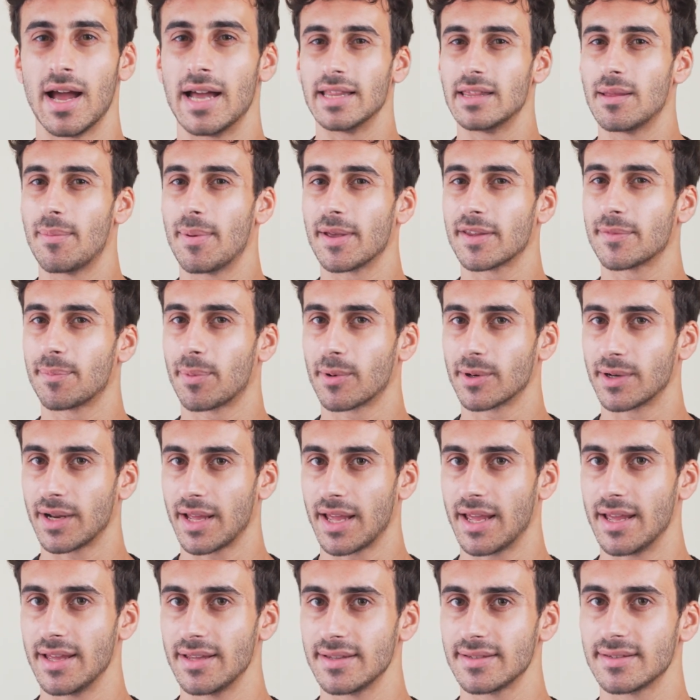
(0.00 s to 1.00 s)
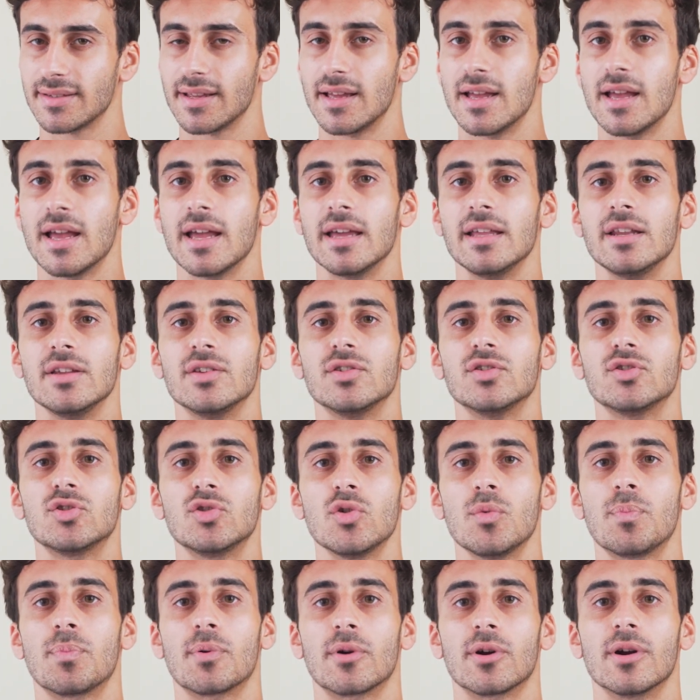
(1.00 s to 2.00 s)
And the best part is, it is
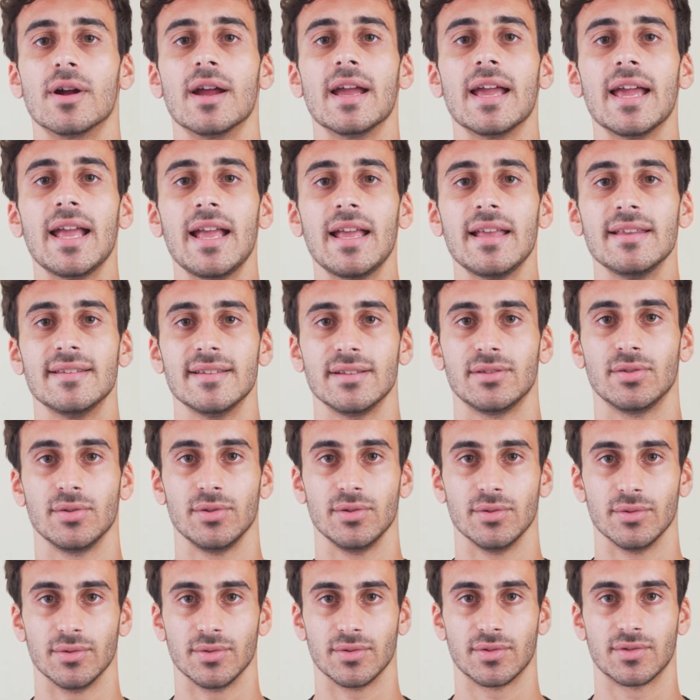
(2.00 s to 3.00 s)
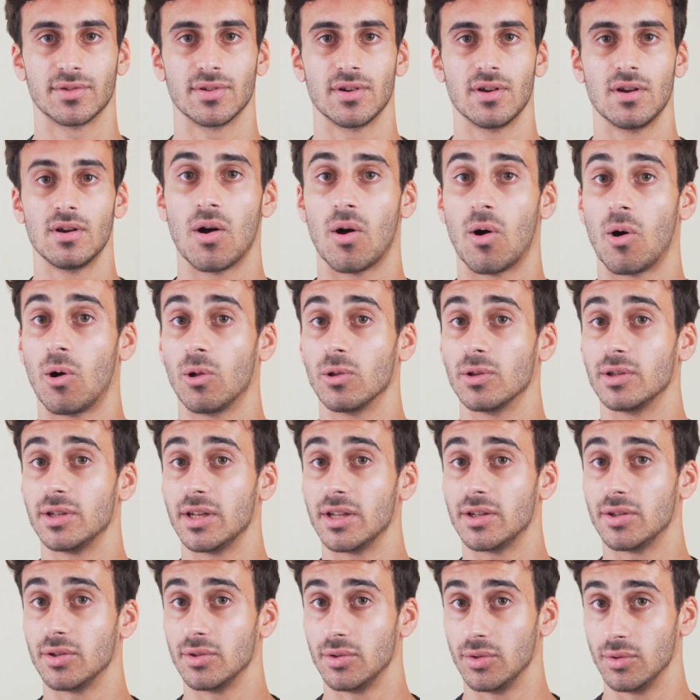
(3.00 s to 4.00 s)
super easy to use all you
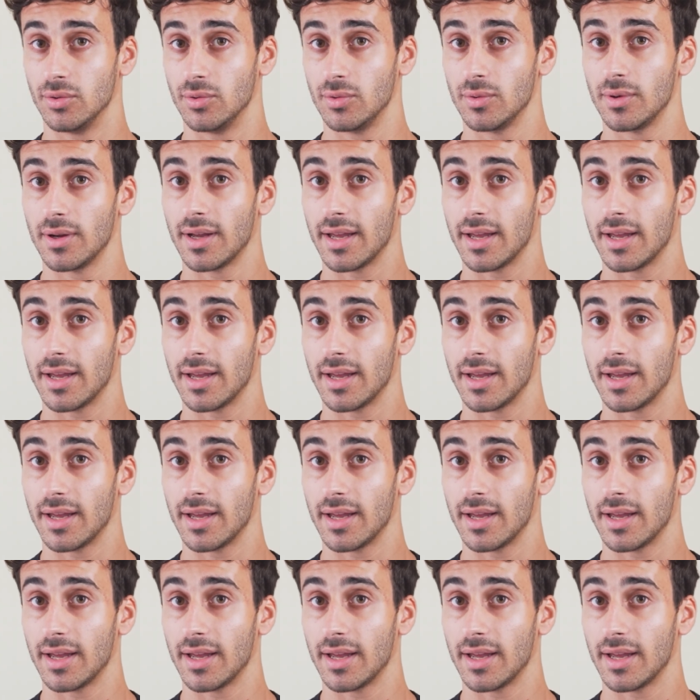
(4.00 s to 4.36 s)
need to do